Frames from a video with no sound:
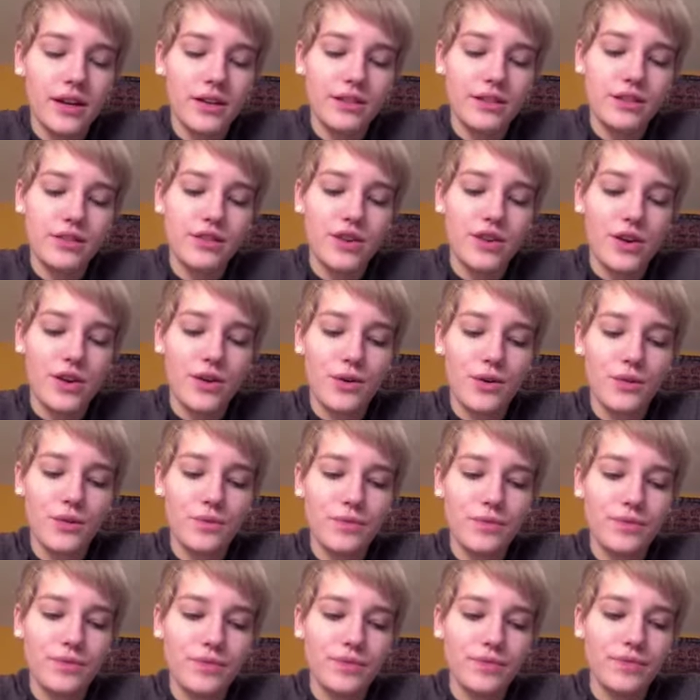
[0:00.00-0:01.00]
So,
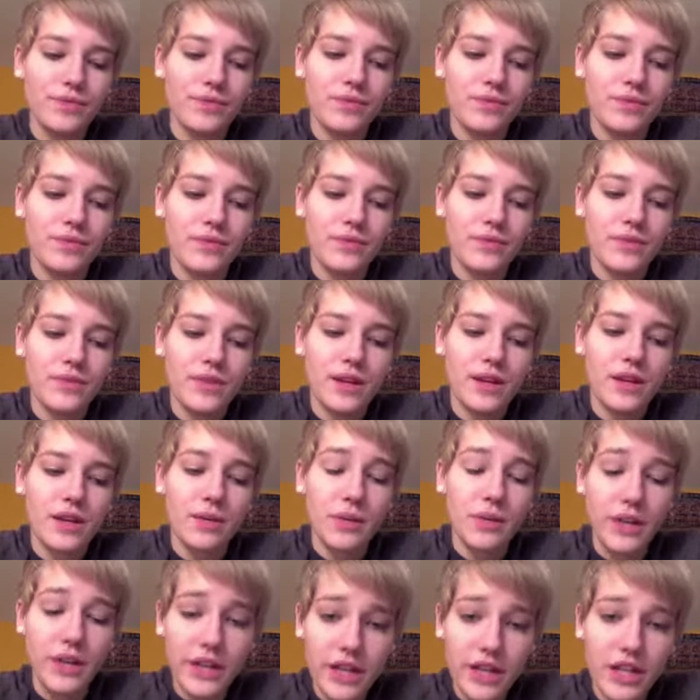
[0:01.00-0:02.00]

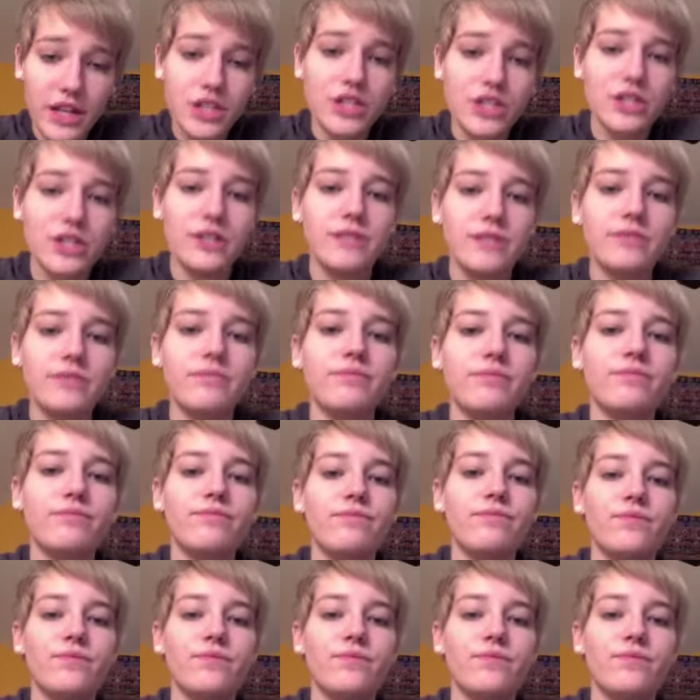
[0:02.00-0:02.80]
communication,